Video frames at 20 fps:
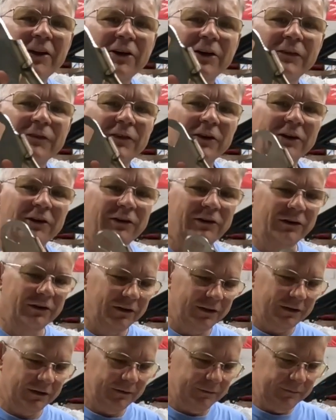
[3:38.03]
love the
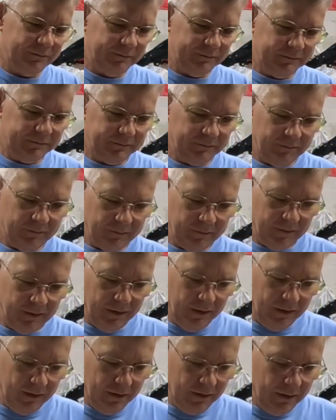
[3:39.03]
look.
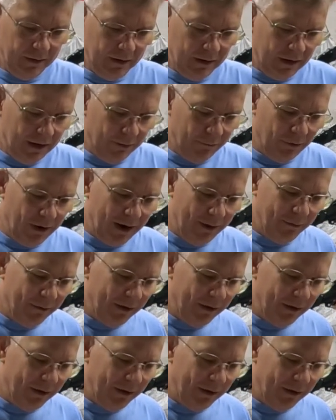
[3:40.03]
And why